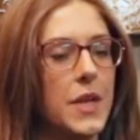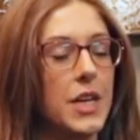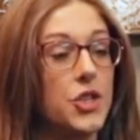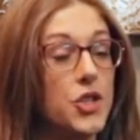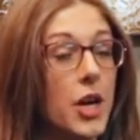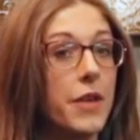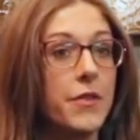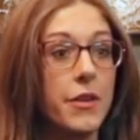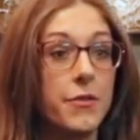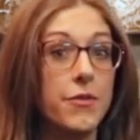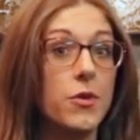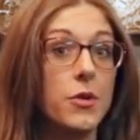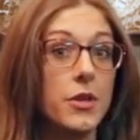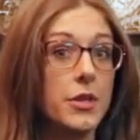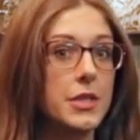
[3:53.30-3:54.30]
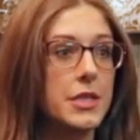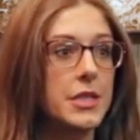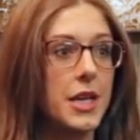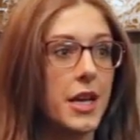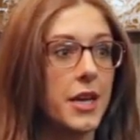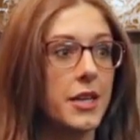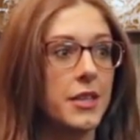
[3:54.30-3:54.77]
a driving
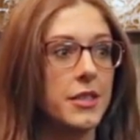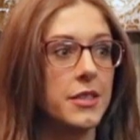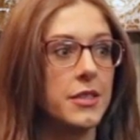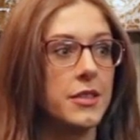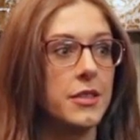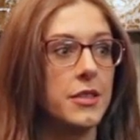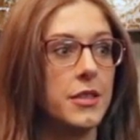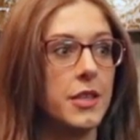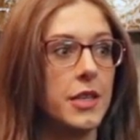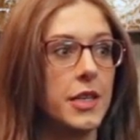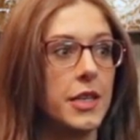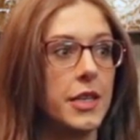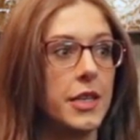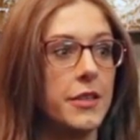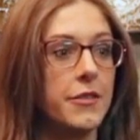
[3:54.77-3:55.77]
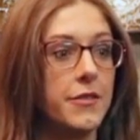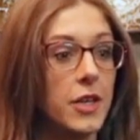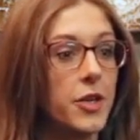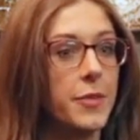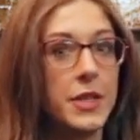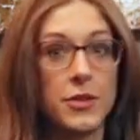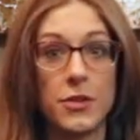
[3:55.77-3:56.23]
force in
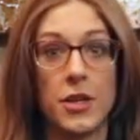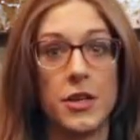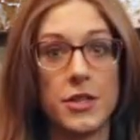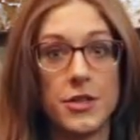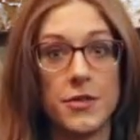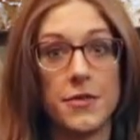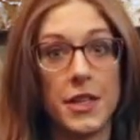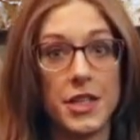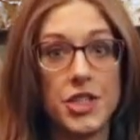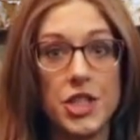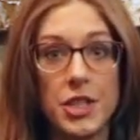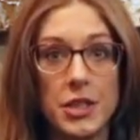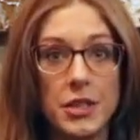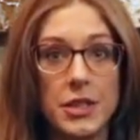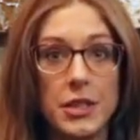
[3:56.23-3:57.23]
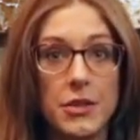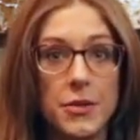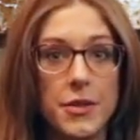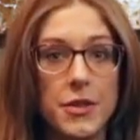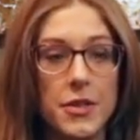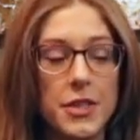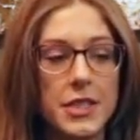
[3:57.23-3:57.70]
environmental conservation in
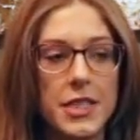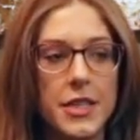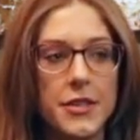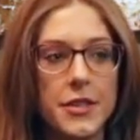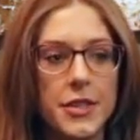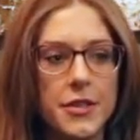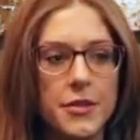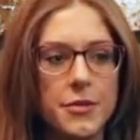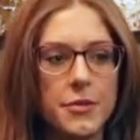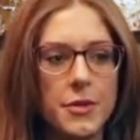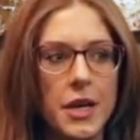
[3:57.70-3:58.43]
Northern Ontario.